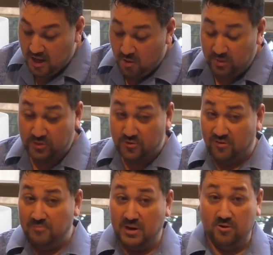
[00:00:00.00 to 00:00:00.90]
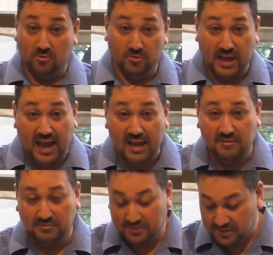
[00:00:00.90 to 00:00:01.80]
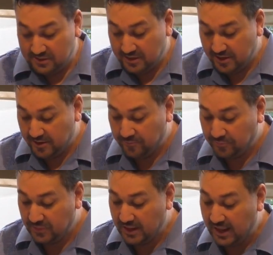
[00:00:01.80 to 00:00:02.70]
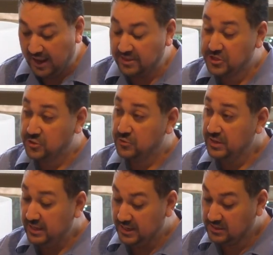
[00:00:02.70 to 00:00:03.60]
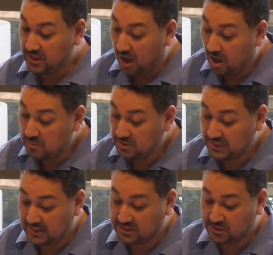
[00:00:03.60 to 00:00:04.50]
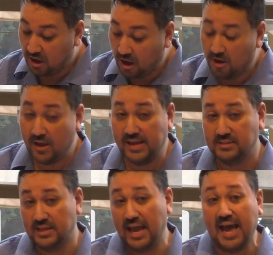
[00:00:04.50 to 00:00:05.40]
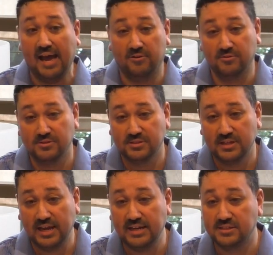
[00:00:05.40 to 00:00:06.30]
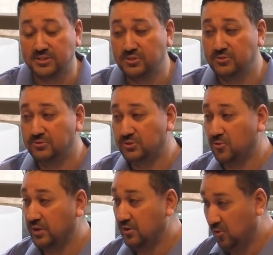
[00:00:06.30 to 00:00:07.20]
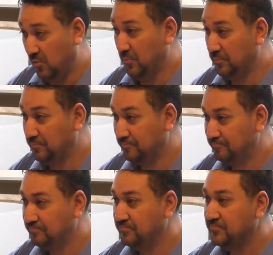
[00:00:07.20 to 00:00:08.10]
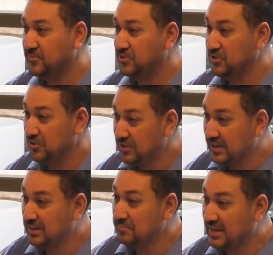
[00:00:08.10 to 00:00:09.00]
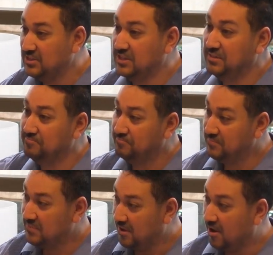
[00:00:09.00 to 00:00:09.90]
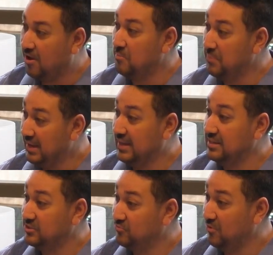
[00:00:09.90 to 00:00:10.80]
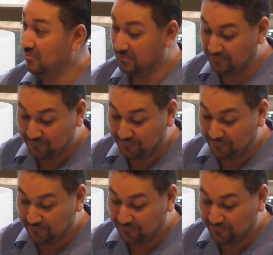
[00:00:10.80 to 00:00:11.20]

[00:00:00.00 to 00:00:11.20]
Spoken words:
we drove by our old house, and the tree is almost as tall as a house, and it's a 2-story home. So you can imagine how big it's grown.